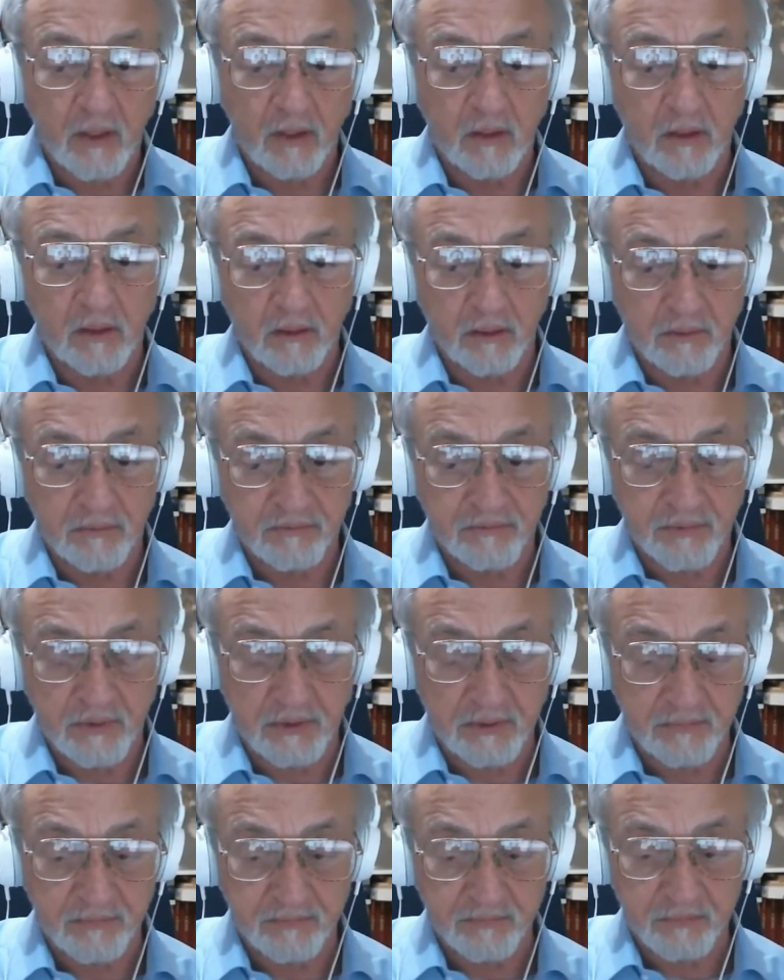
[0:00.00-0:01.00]
of
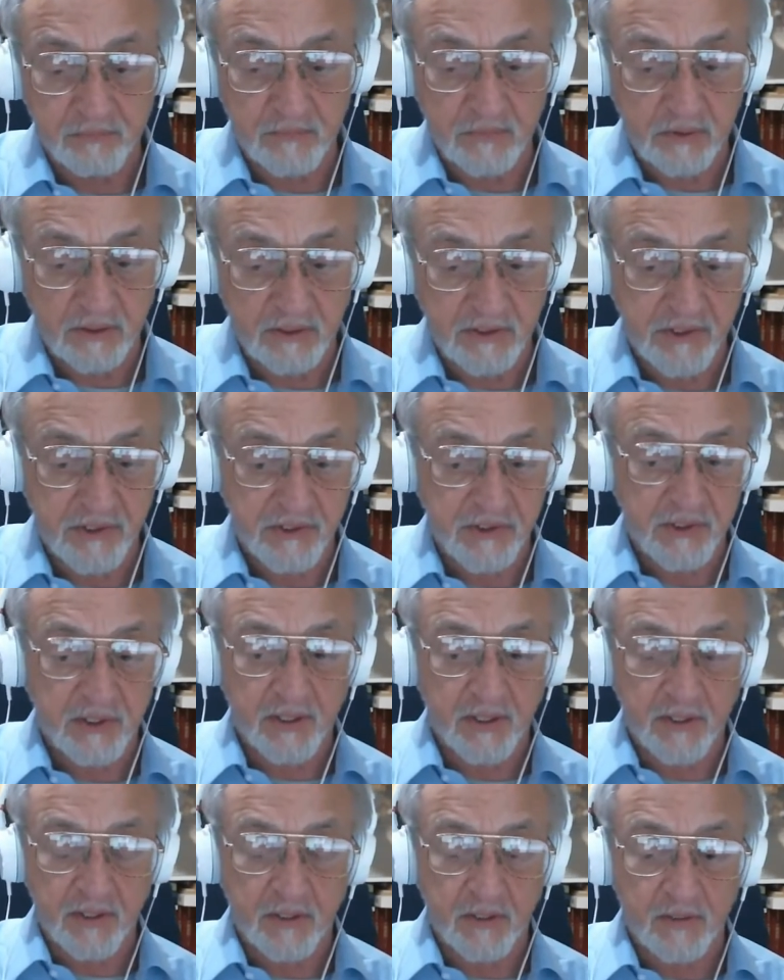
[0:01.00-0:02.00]
um, let's
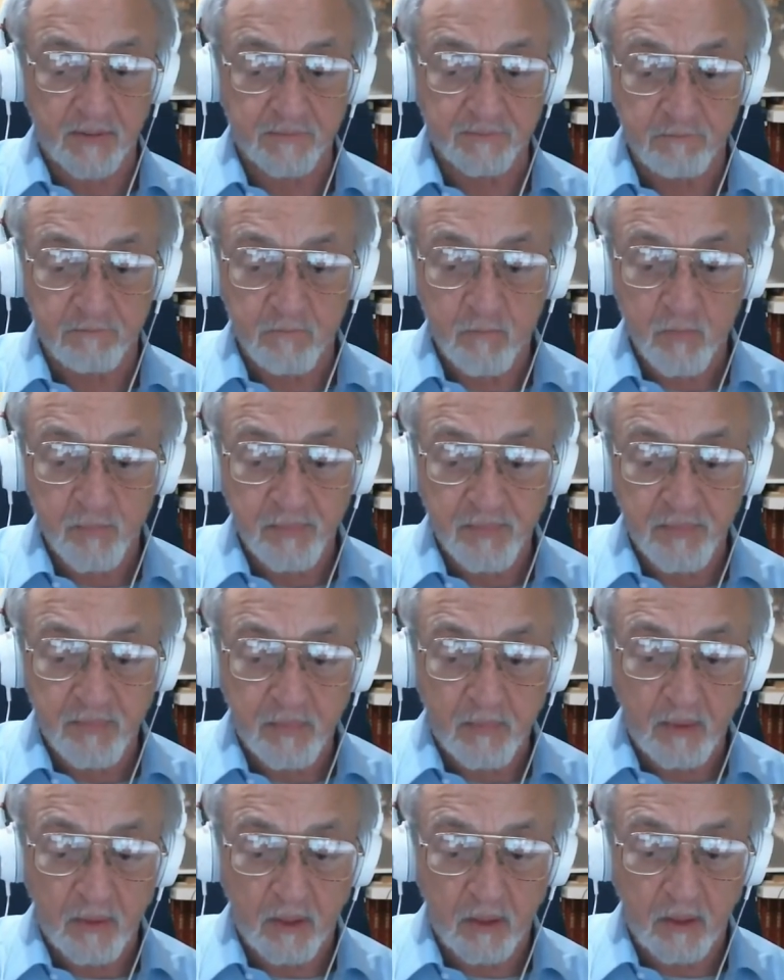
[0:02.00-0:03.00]
say, um,
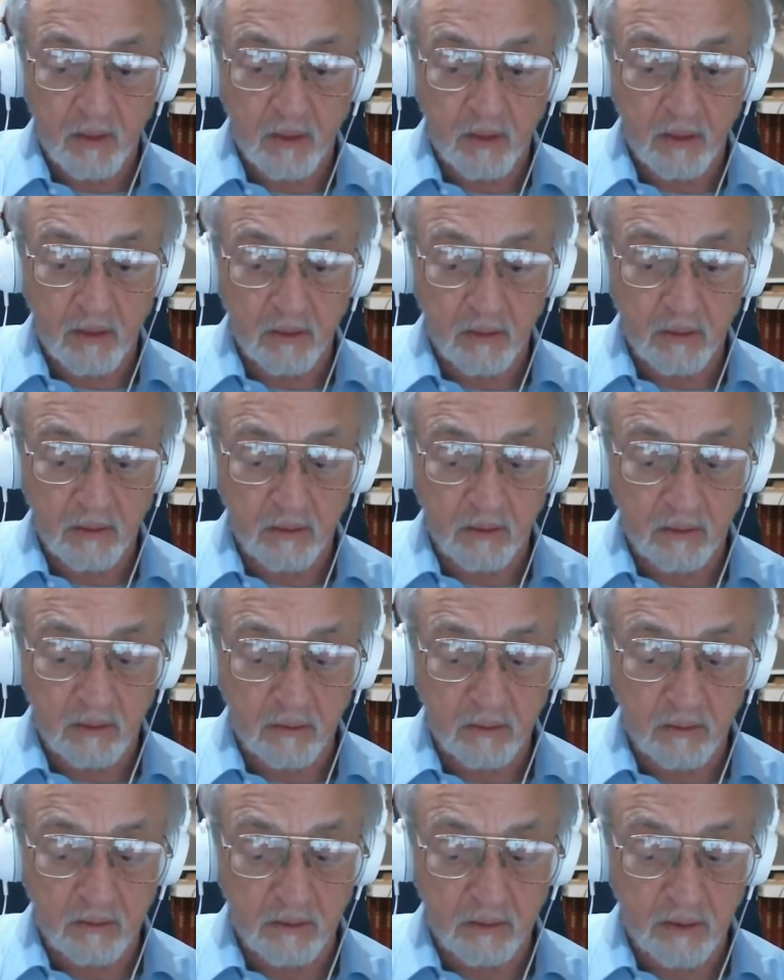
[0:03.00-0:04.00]
uh,
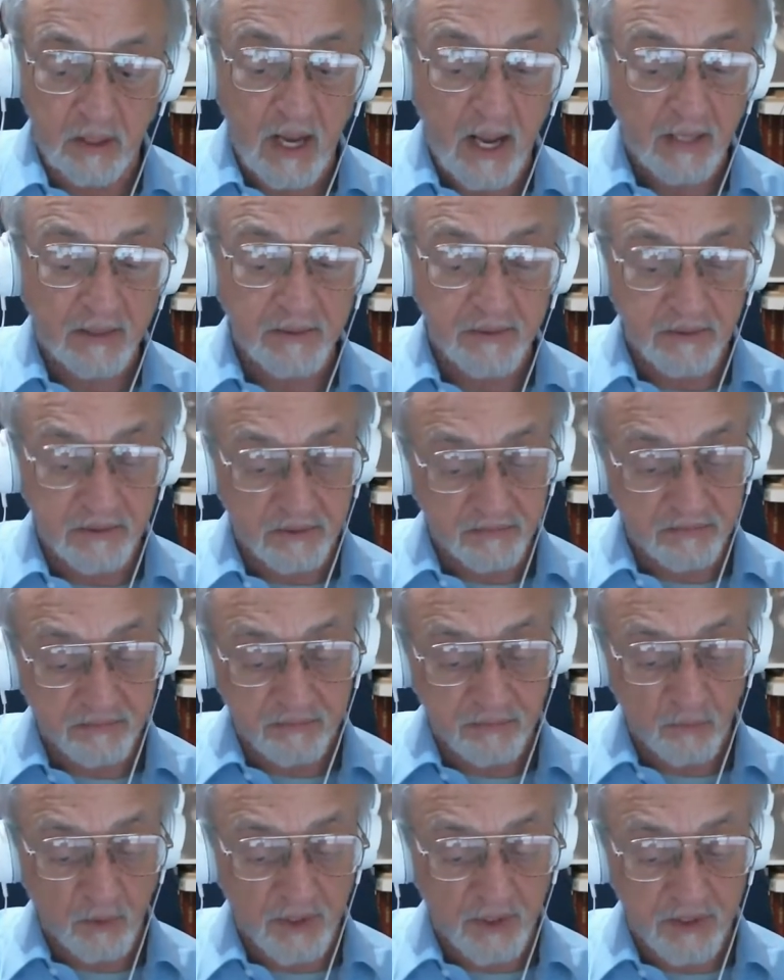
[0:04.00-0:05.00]
uh, cognitive
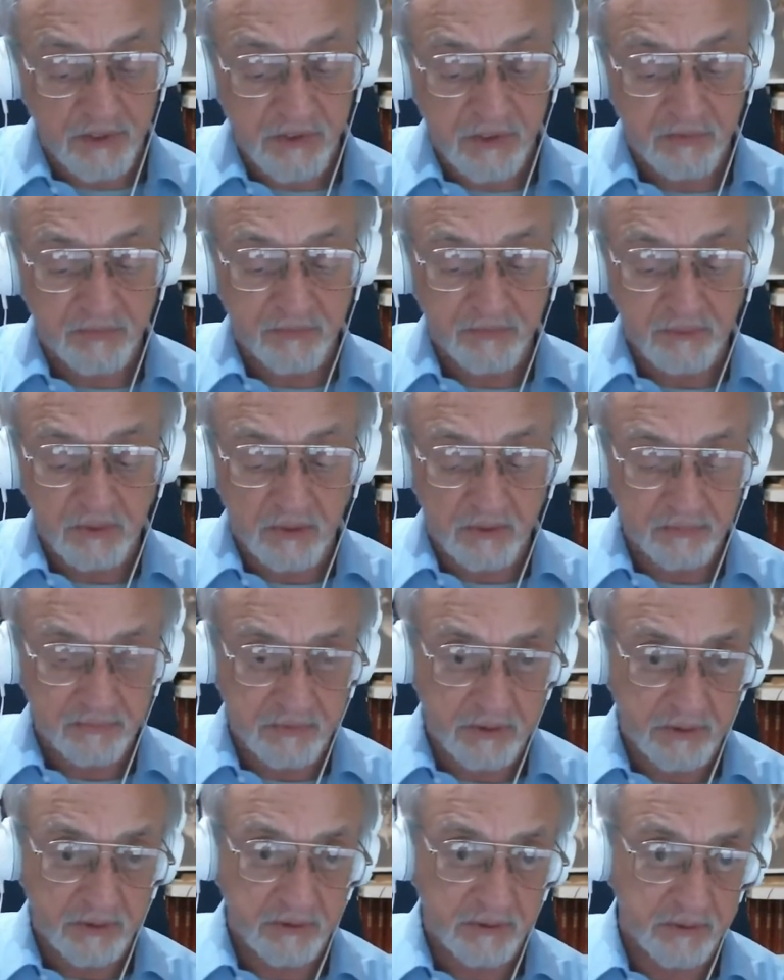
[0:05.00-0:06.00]
ways of,
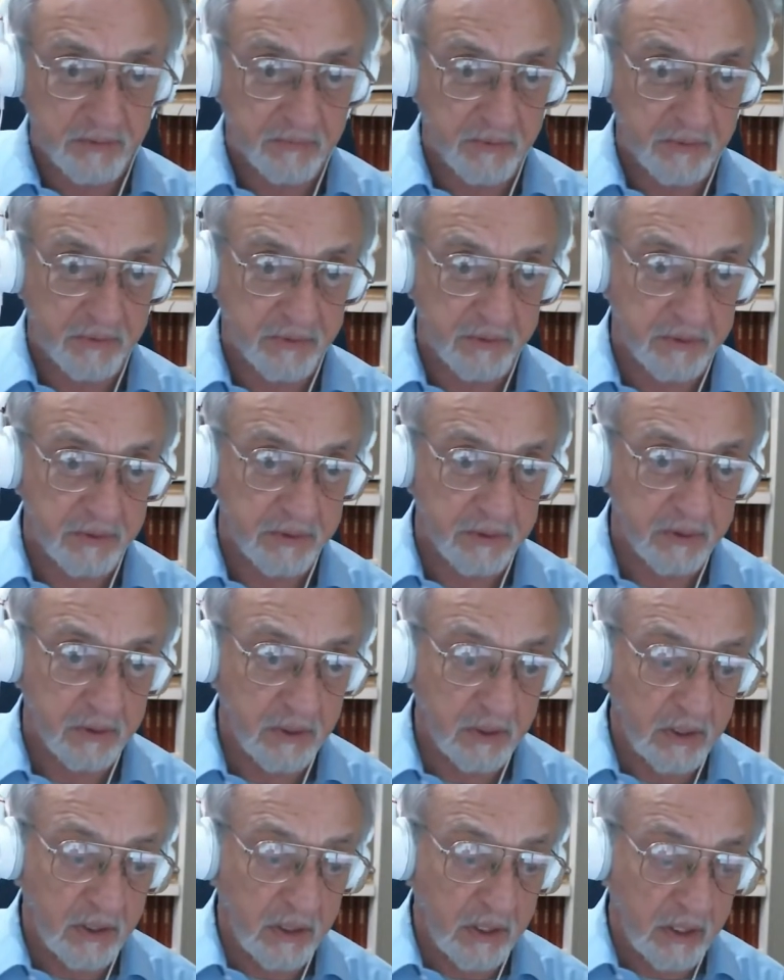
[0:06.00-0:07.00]
of dealing with it
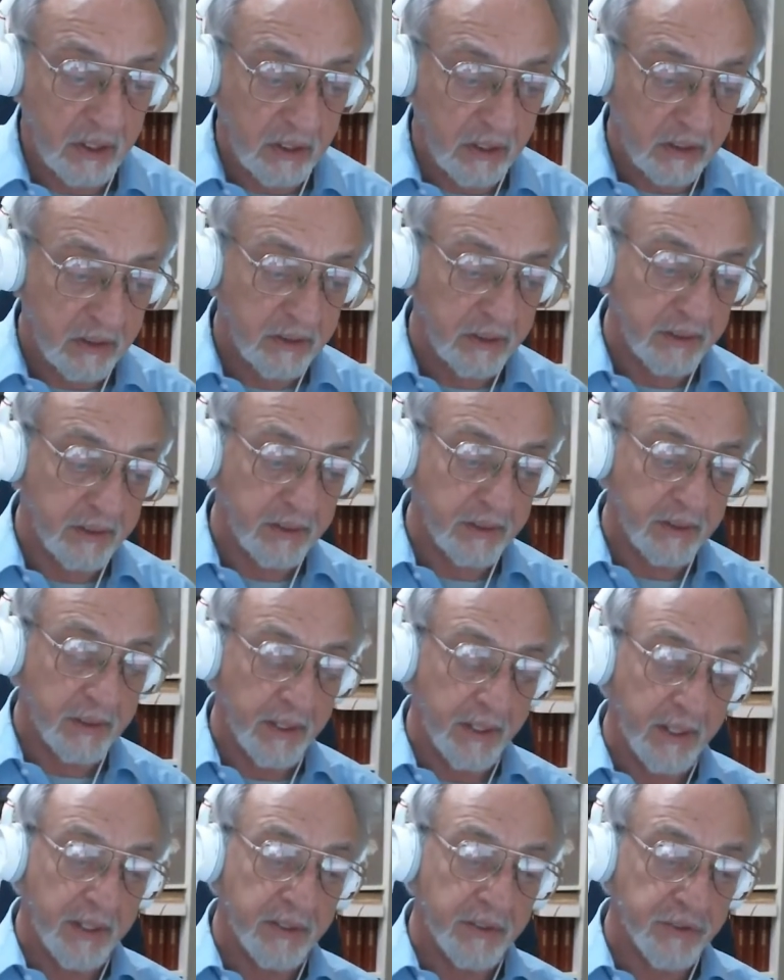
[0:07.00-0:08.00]
uh,
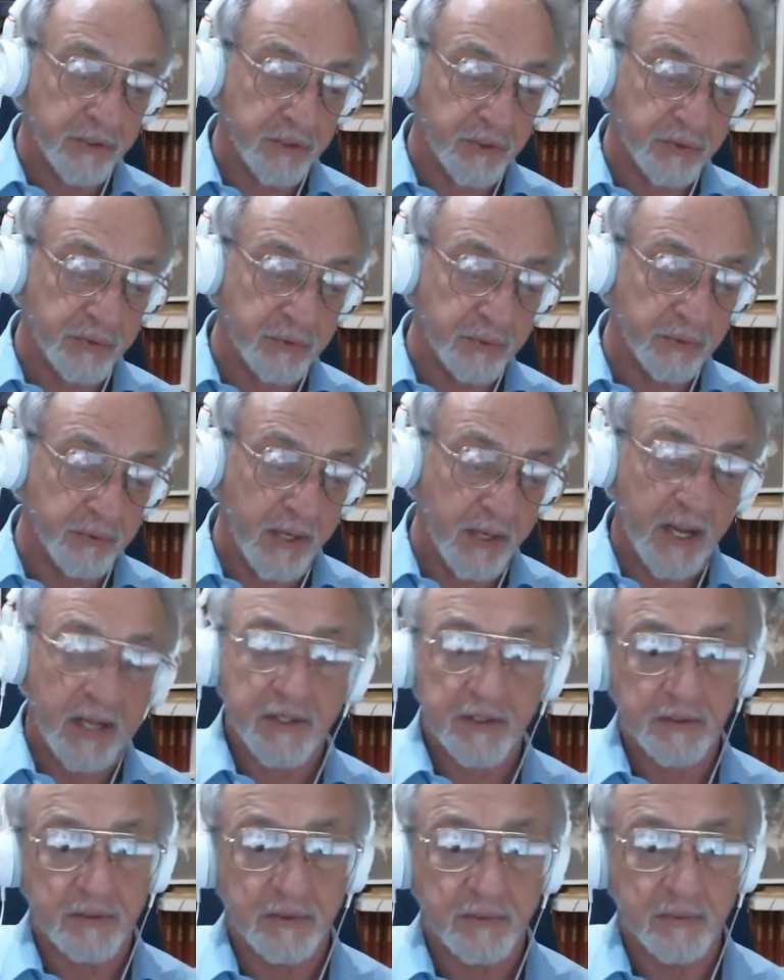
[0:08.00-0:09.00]
is through
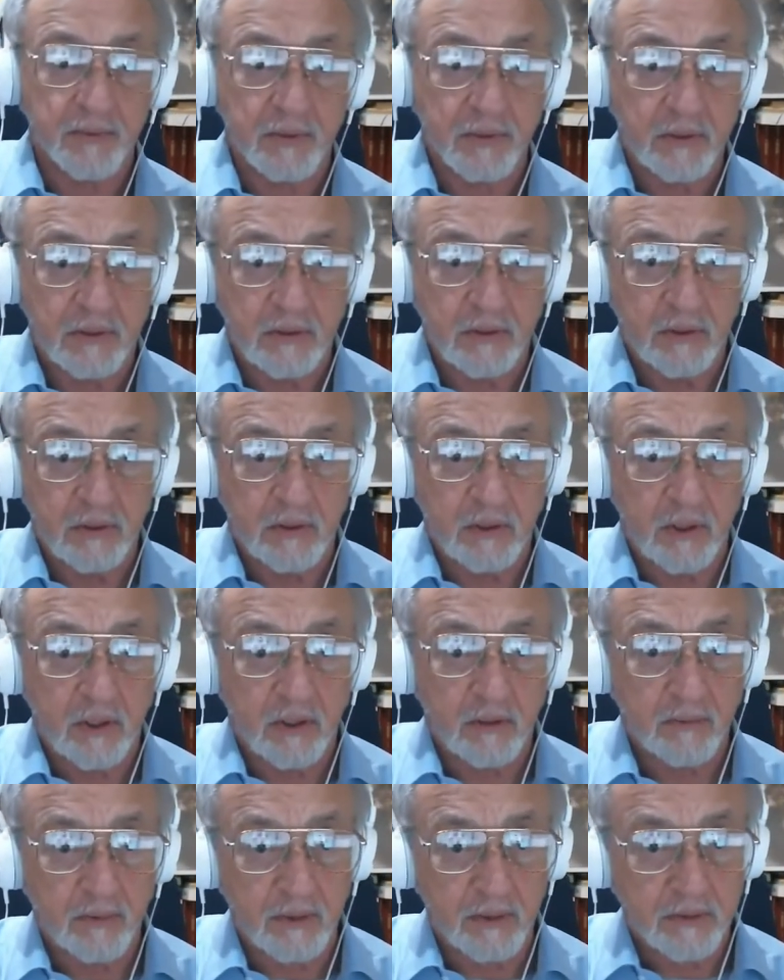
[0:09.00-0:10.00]
gratitude,
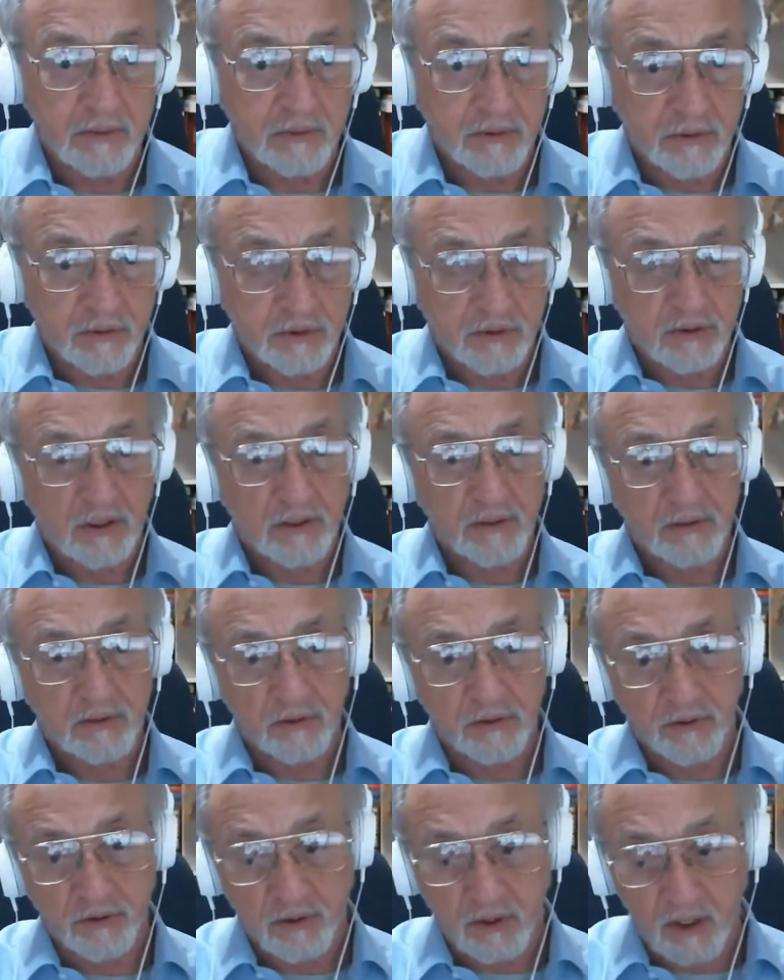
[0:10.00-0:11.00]
right? Start
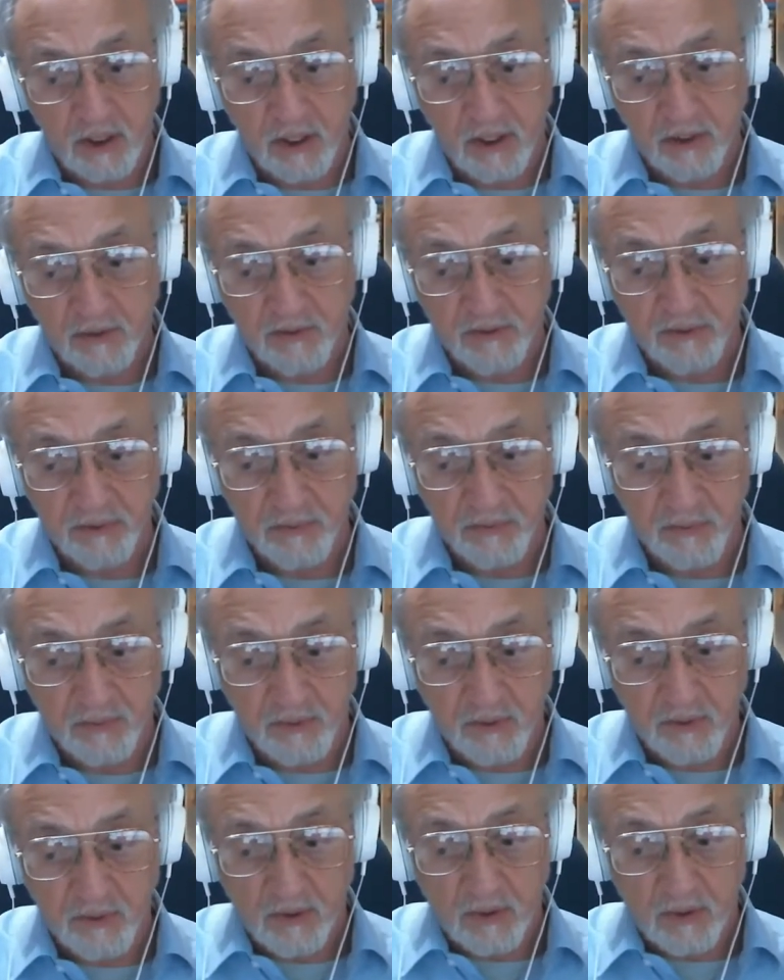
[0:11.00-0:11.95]
to try to